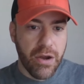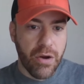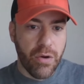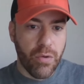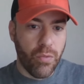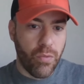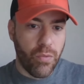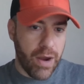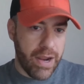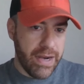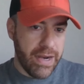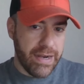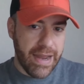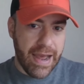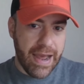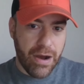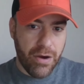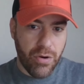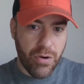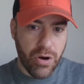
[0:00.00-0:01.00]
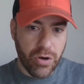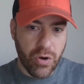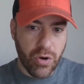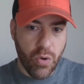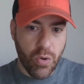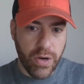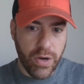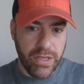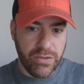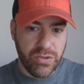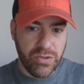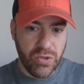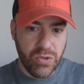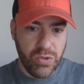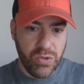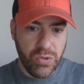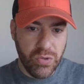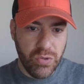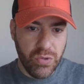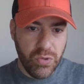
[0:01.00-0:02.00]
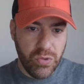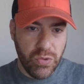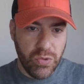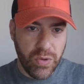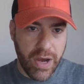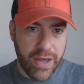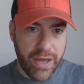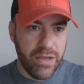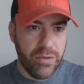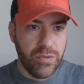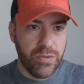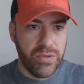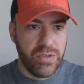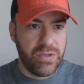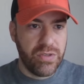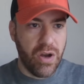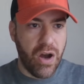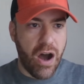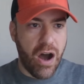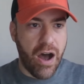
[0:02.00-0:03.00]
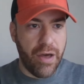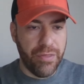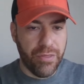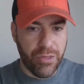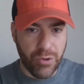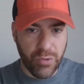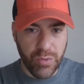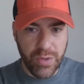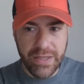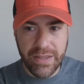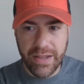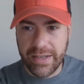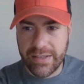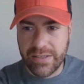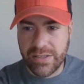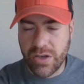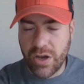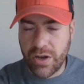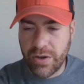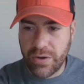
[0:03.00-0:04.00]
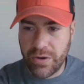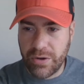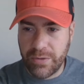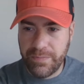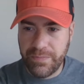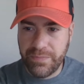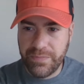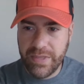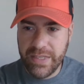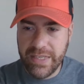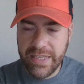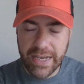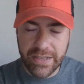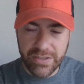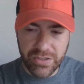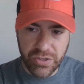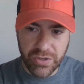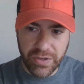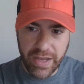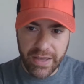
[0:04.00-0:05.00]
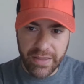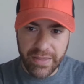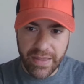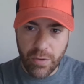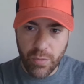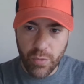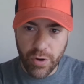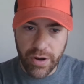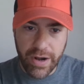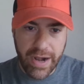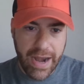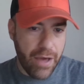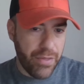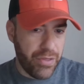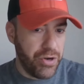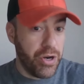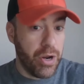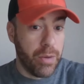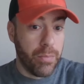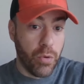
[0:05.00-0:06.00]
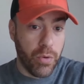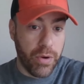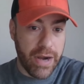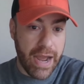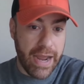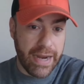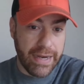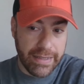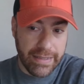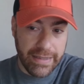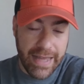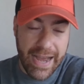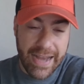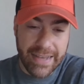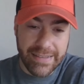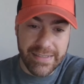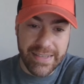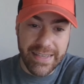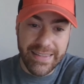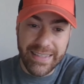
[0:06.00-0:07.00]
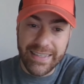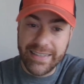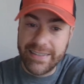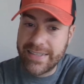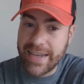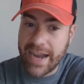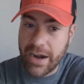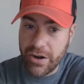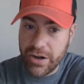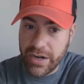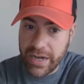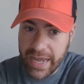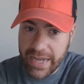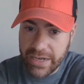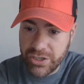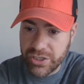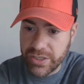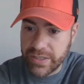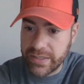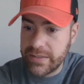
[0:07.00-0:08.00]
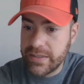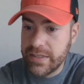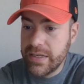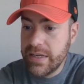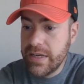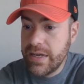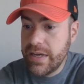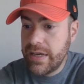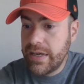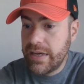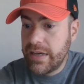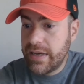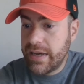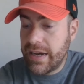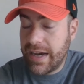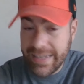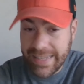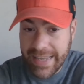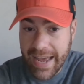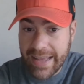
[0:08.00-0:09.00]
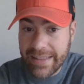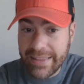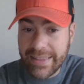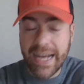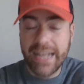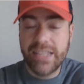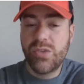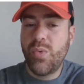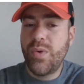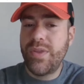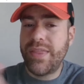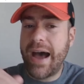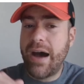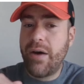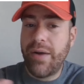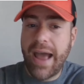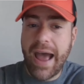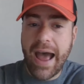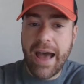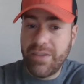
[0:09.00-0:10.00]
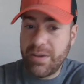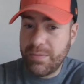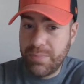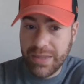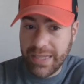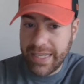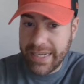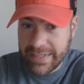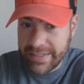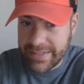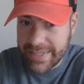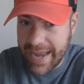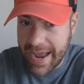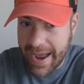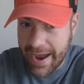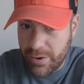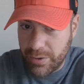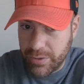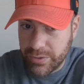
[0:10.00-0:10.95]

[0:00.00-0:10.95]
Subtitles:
Right now, according to, I think it was On Three that I saw yesterday, that we're now the number nine class in the entire nation. Again, that's without having played a down.